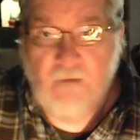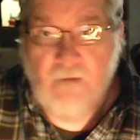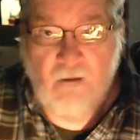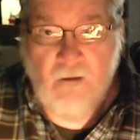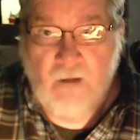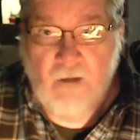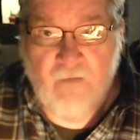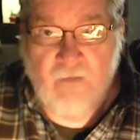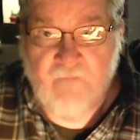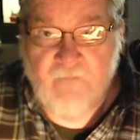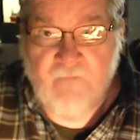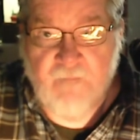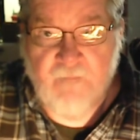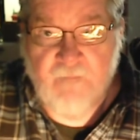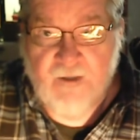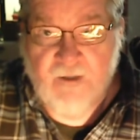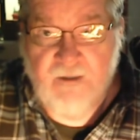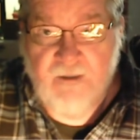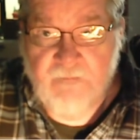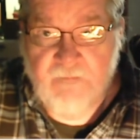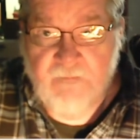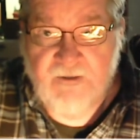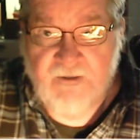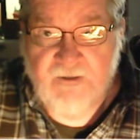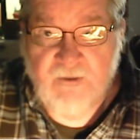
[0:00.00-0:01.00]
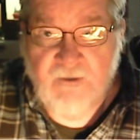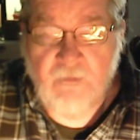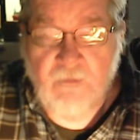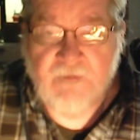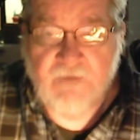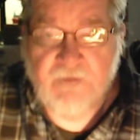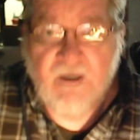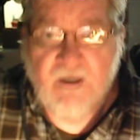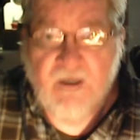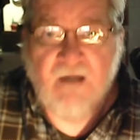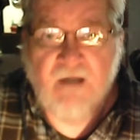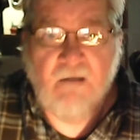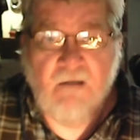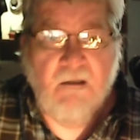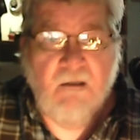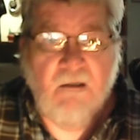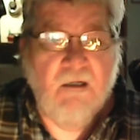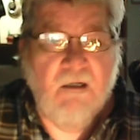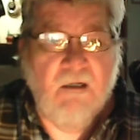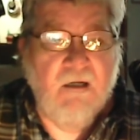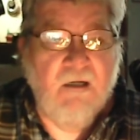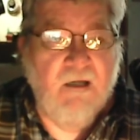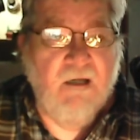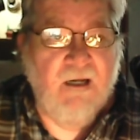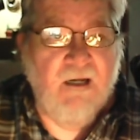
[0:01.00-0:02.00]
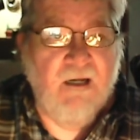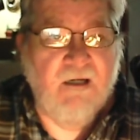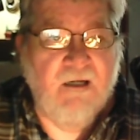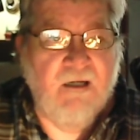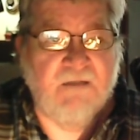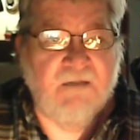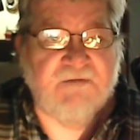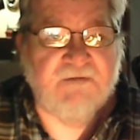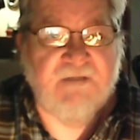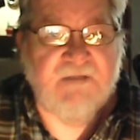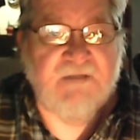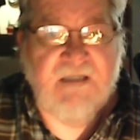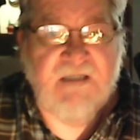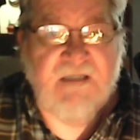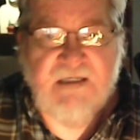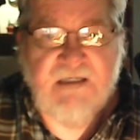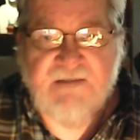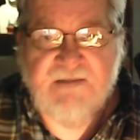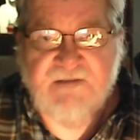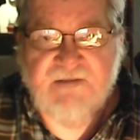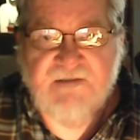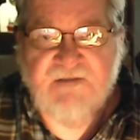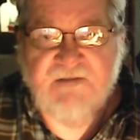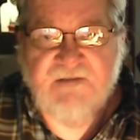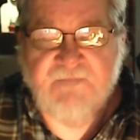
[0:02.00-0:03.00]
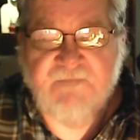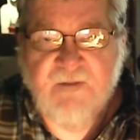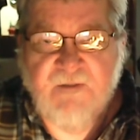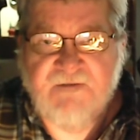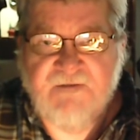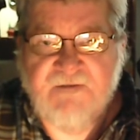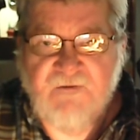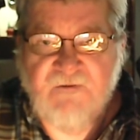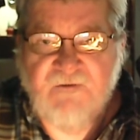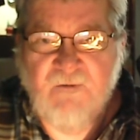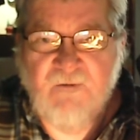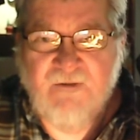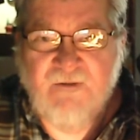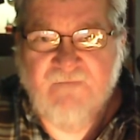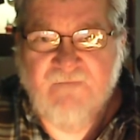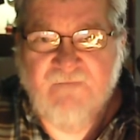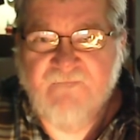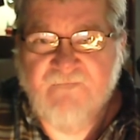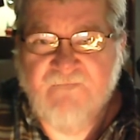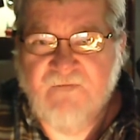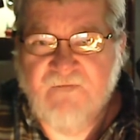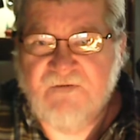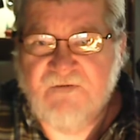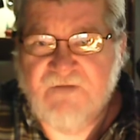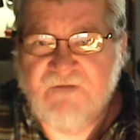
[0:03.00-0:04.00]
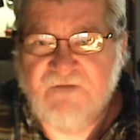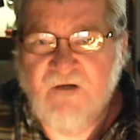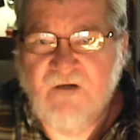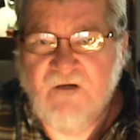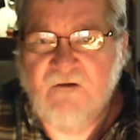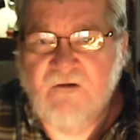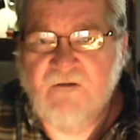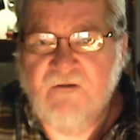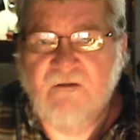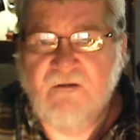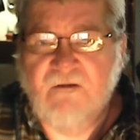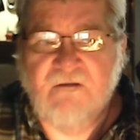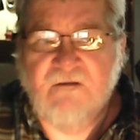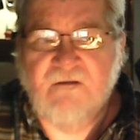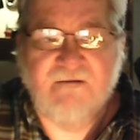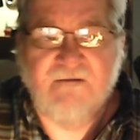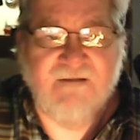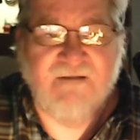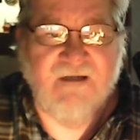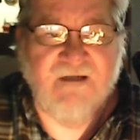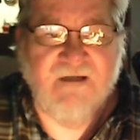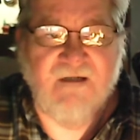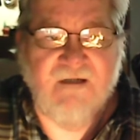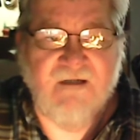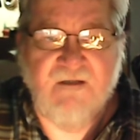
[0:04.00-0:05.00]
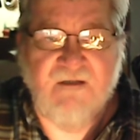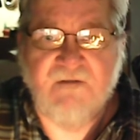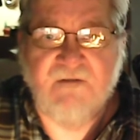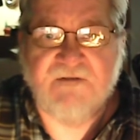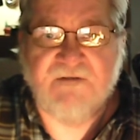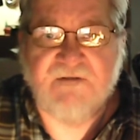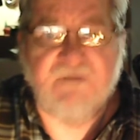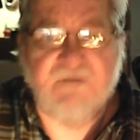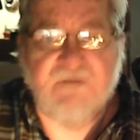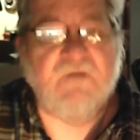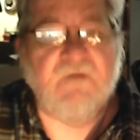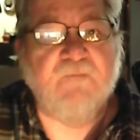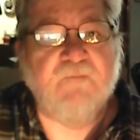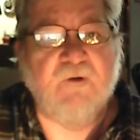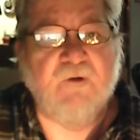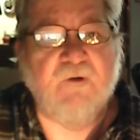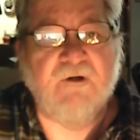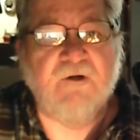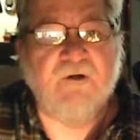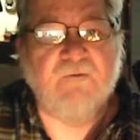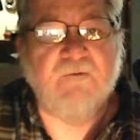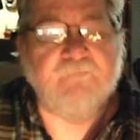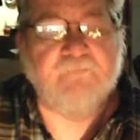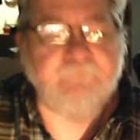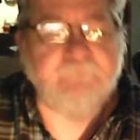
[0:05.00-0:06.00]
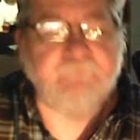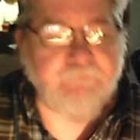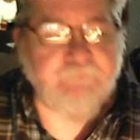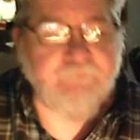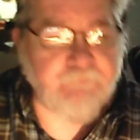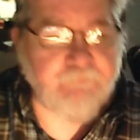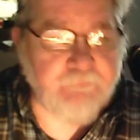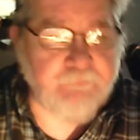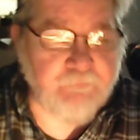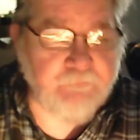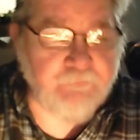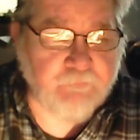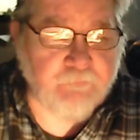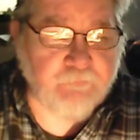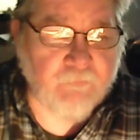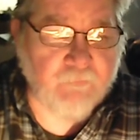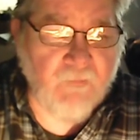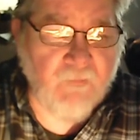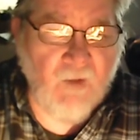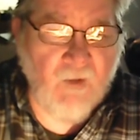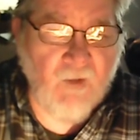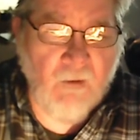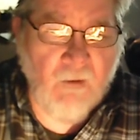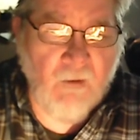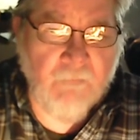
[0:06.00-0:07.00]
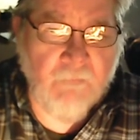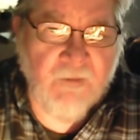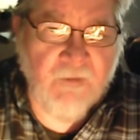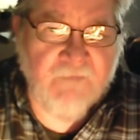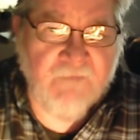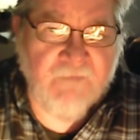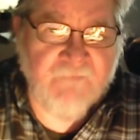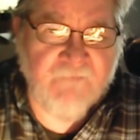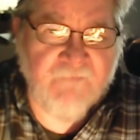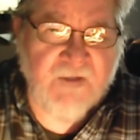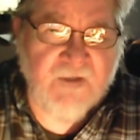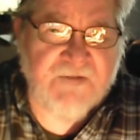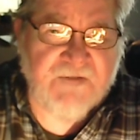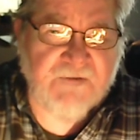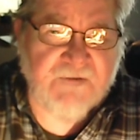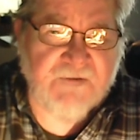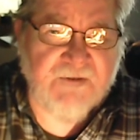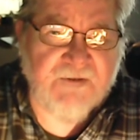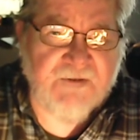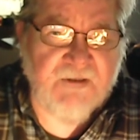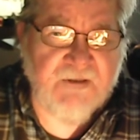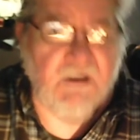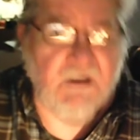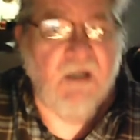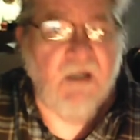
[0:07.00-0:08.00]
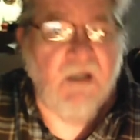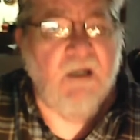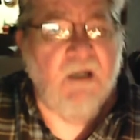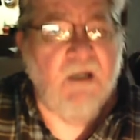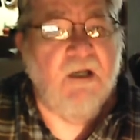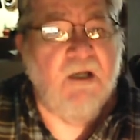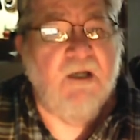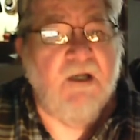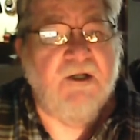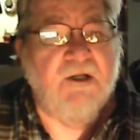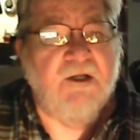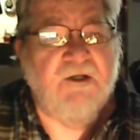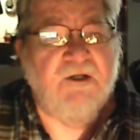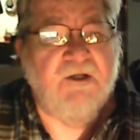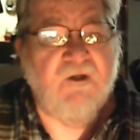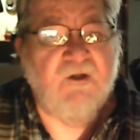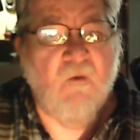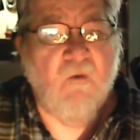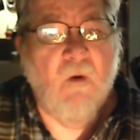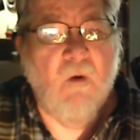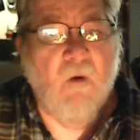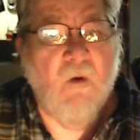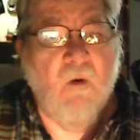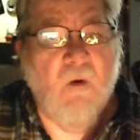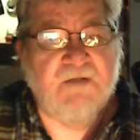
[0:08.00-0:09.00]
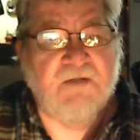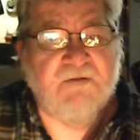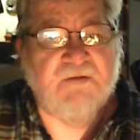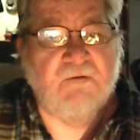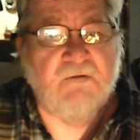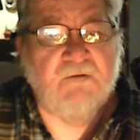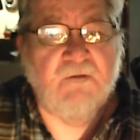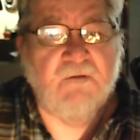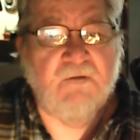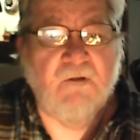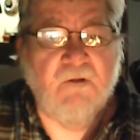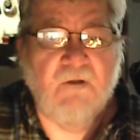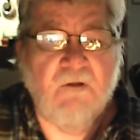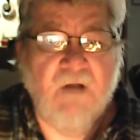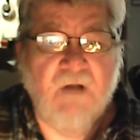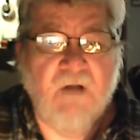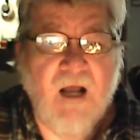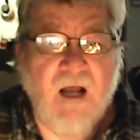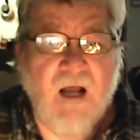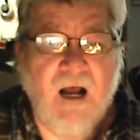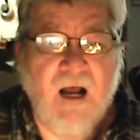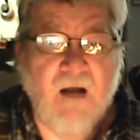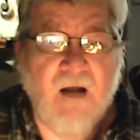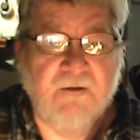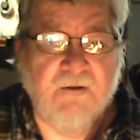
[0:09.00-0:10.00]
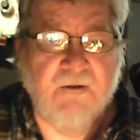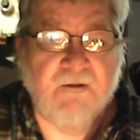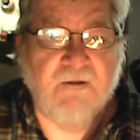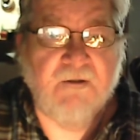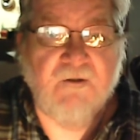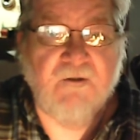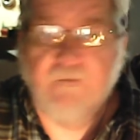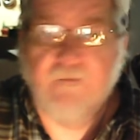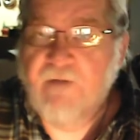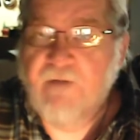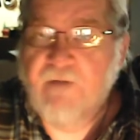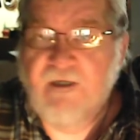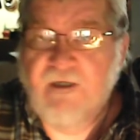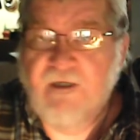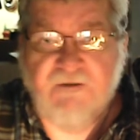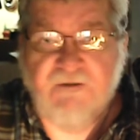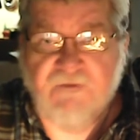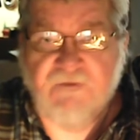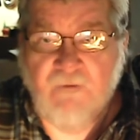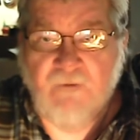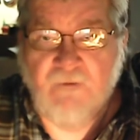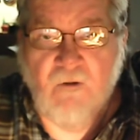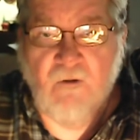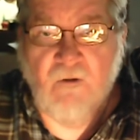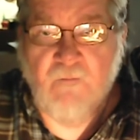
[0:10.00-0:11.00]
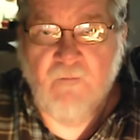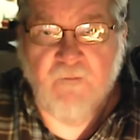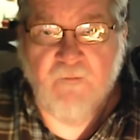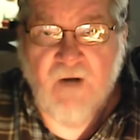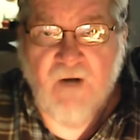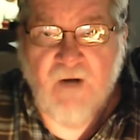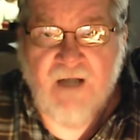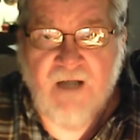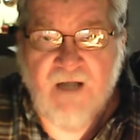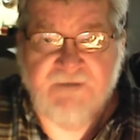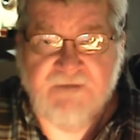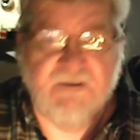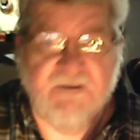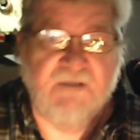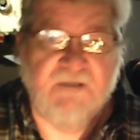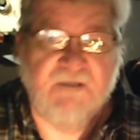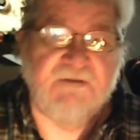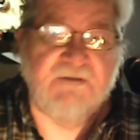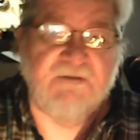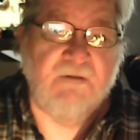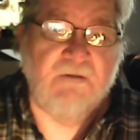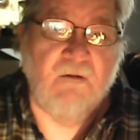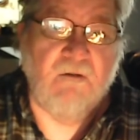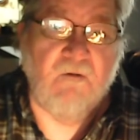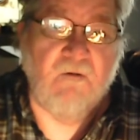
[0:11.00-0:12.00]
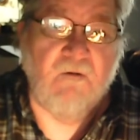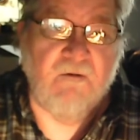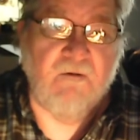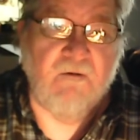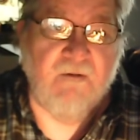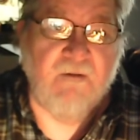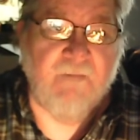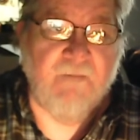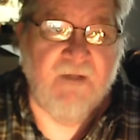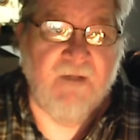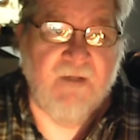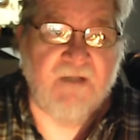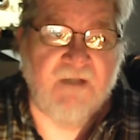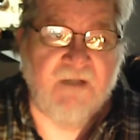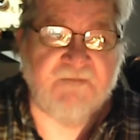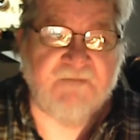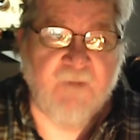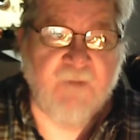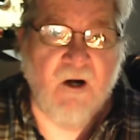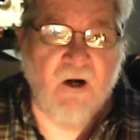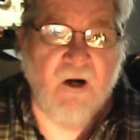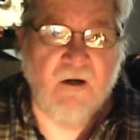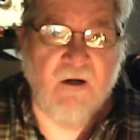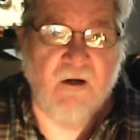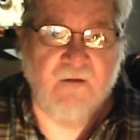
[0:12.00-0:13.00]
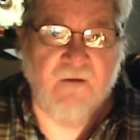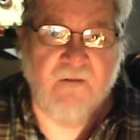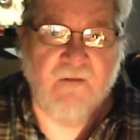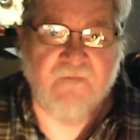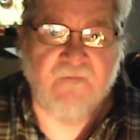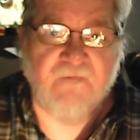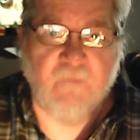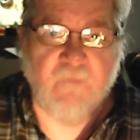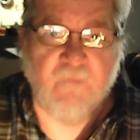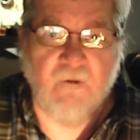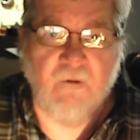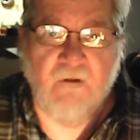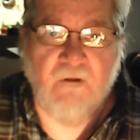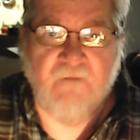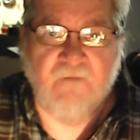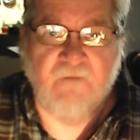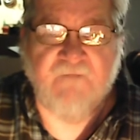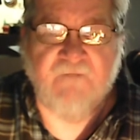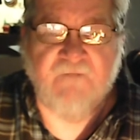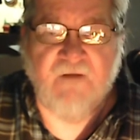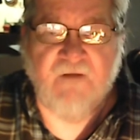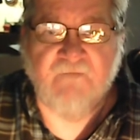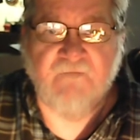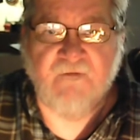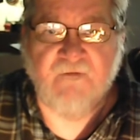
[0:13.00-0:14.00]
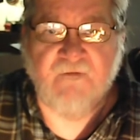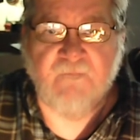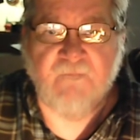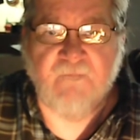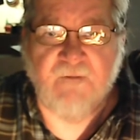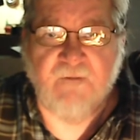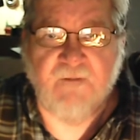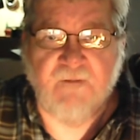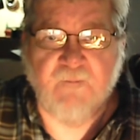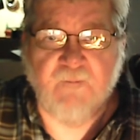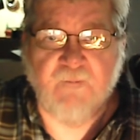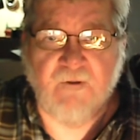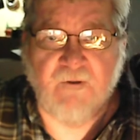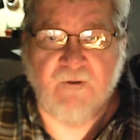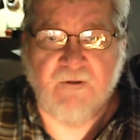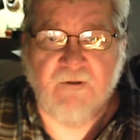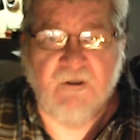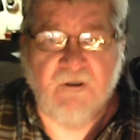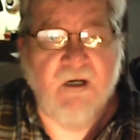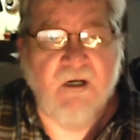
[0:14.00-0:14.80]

everybody to be doing that, and it's easy, especially when you're first starting to get used to your printer. But eventually, you want to learn how to create your own projects. I mean, that's part of the thrill of having a 3D printer,